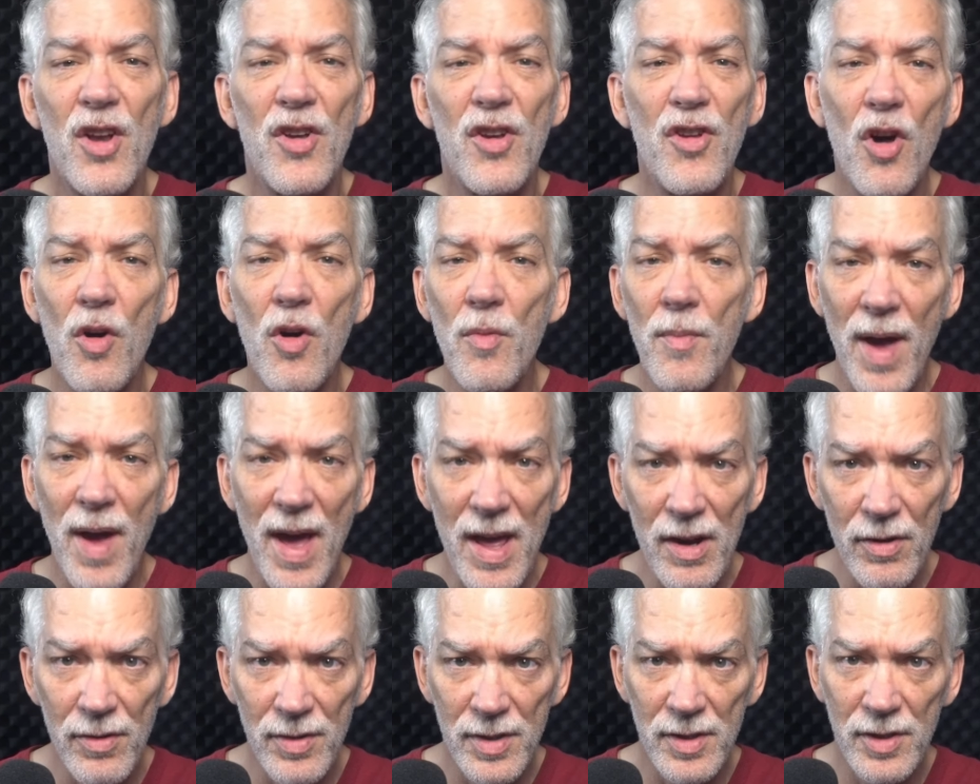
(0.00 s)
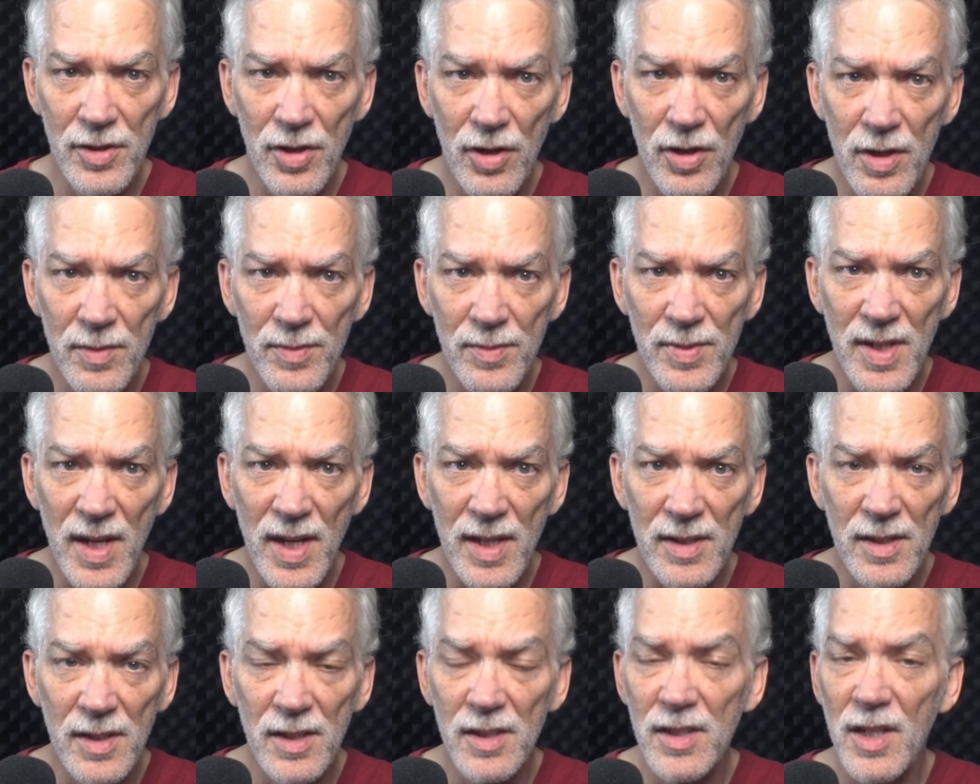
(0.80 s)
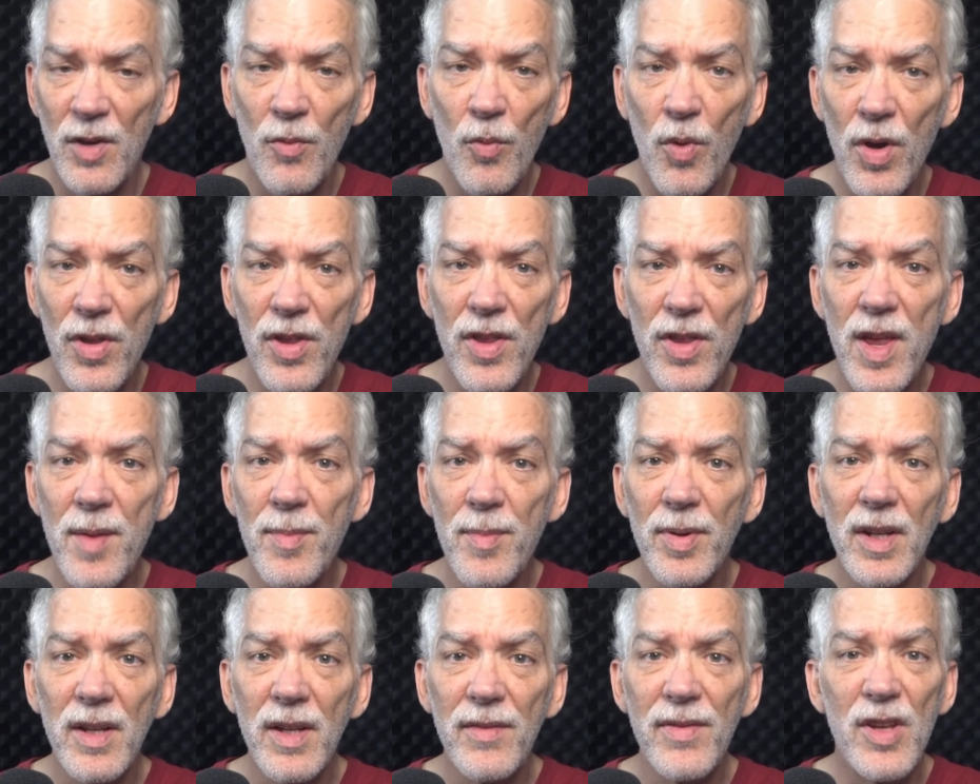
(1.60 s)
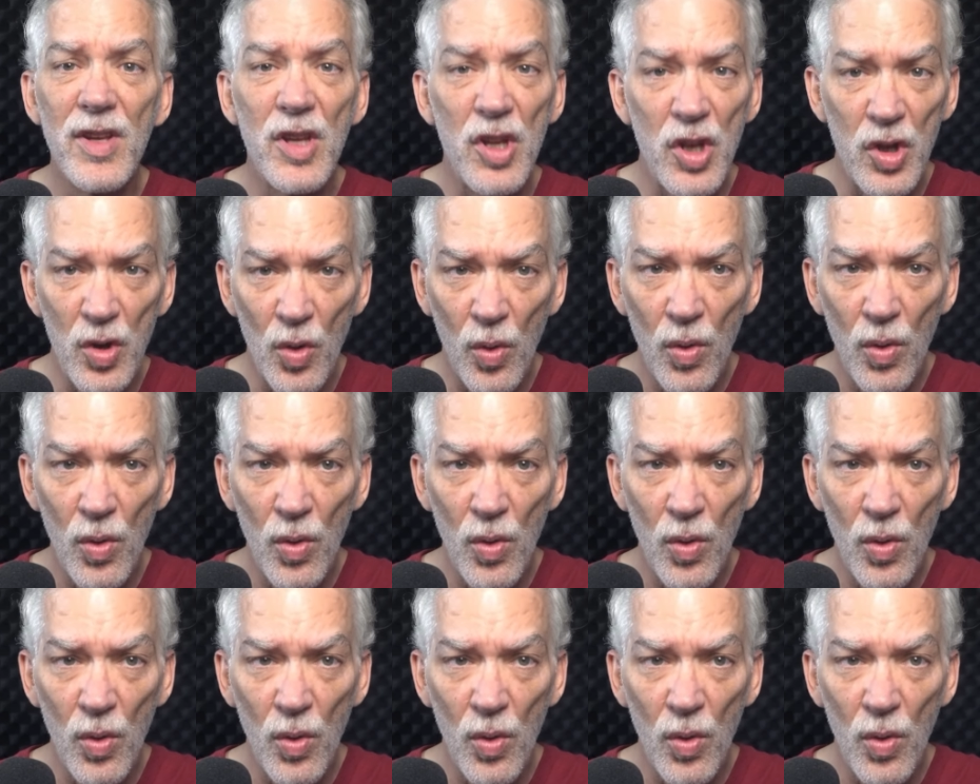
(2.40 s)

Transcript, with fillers: no matter the circumstances and whether they believe in your